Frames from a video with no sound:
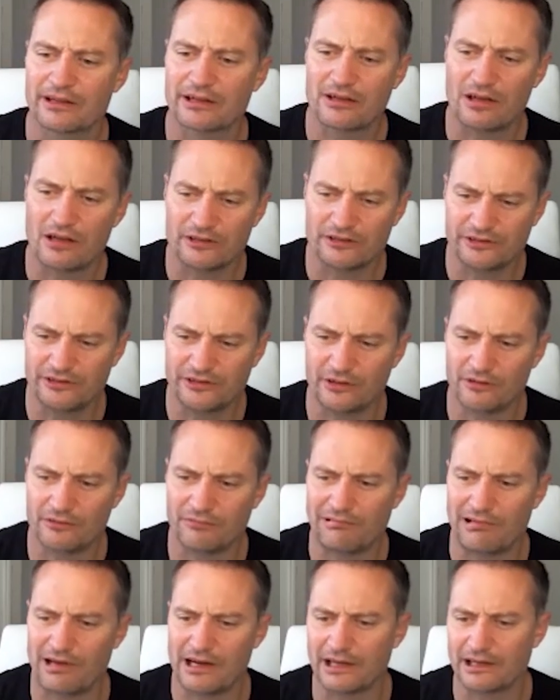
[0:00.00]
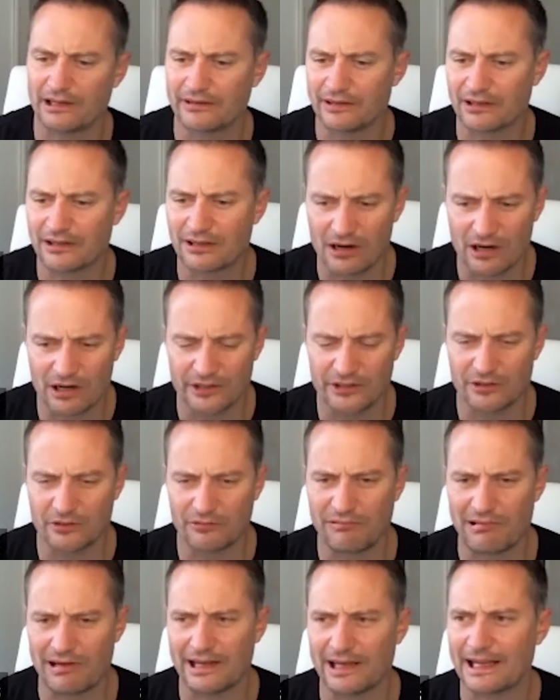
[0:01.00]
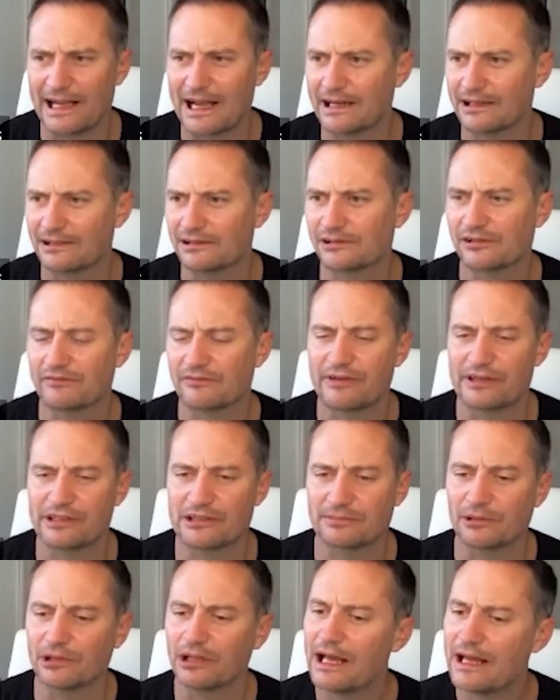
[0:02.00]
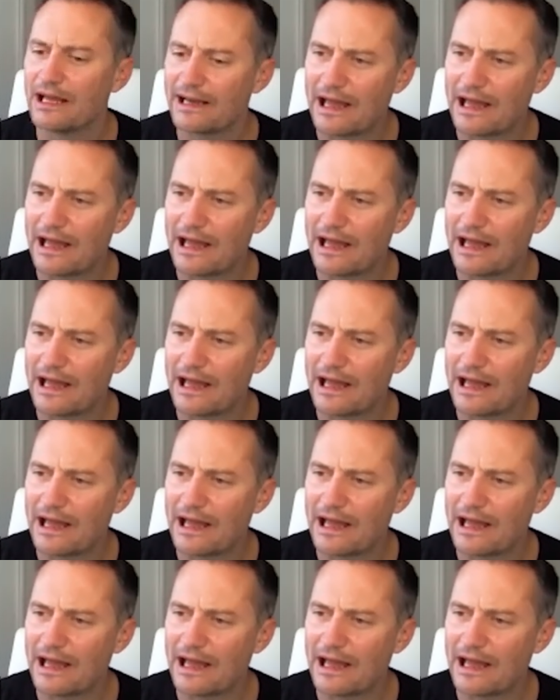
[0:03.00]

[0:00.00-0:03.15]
the costeophrenic and the cardiophrenic angles are visible.